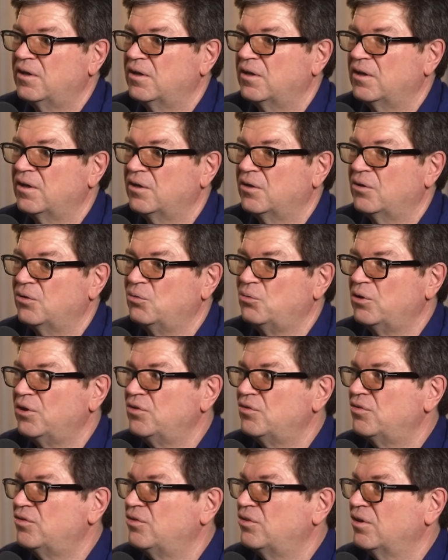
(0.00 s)
uh,
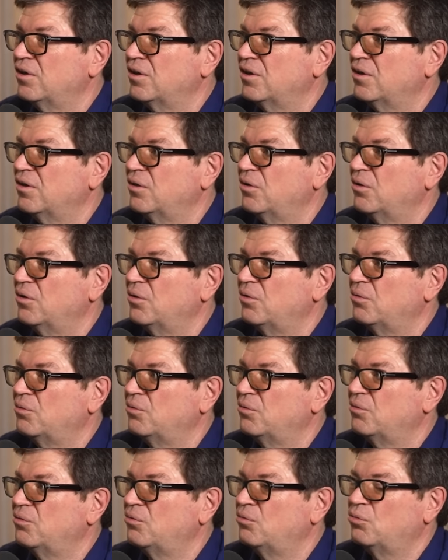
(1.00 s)
with uh,
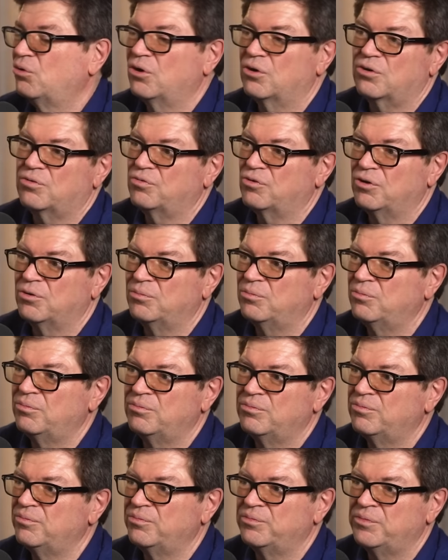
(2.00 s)
work
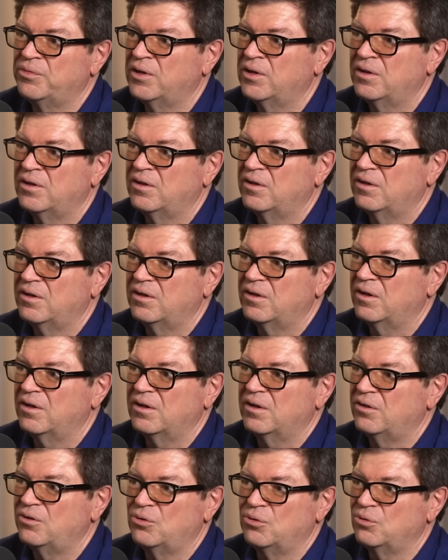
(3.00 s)
from
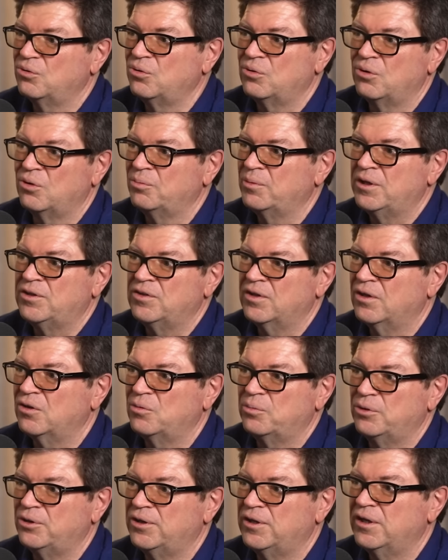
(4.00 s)
uh, you know Google, Meta,
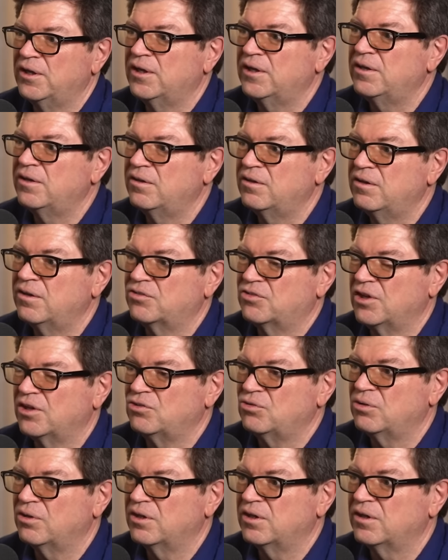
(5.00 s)
OpenAI,
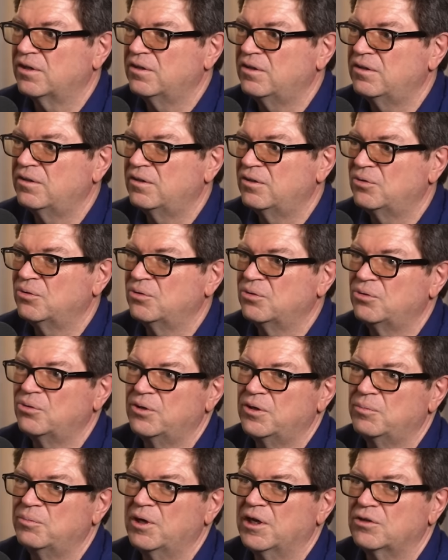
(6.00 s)
etc. You know,
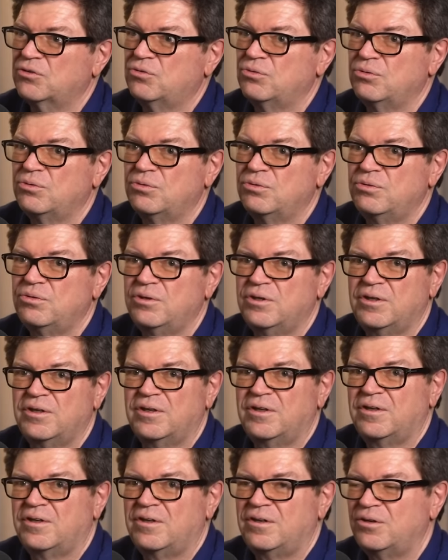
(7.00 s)
going back to
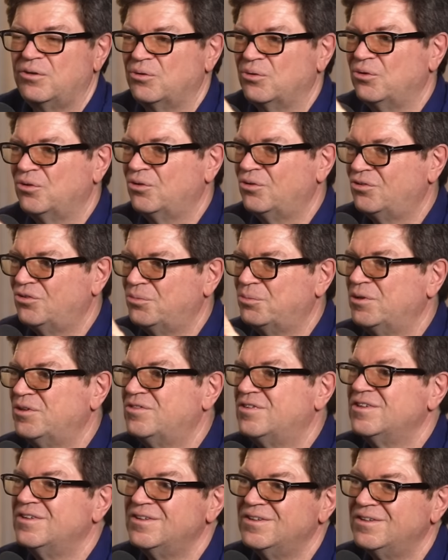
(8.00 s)
you know the
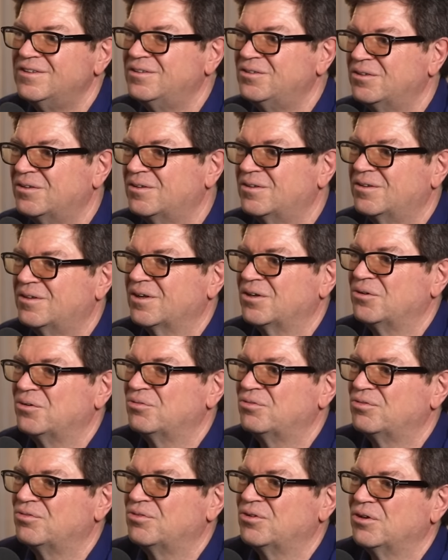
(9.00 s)
GPT kind
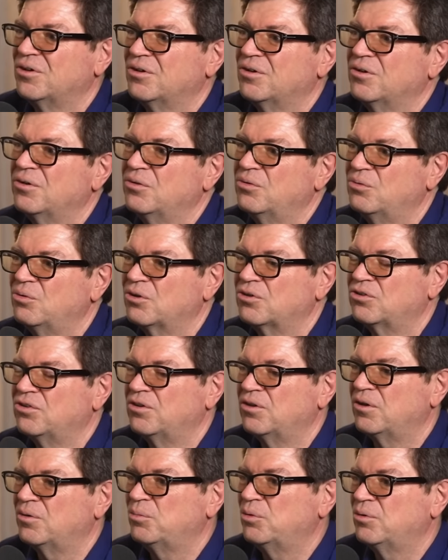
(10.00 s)
of uh, work,
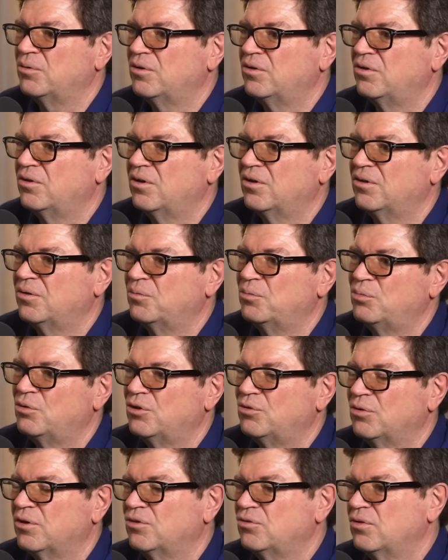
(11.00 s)
general uh,
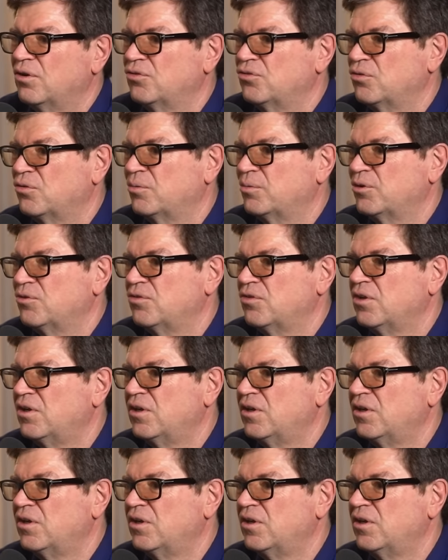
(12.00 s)
pre-trained transformers.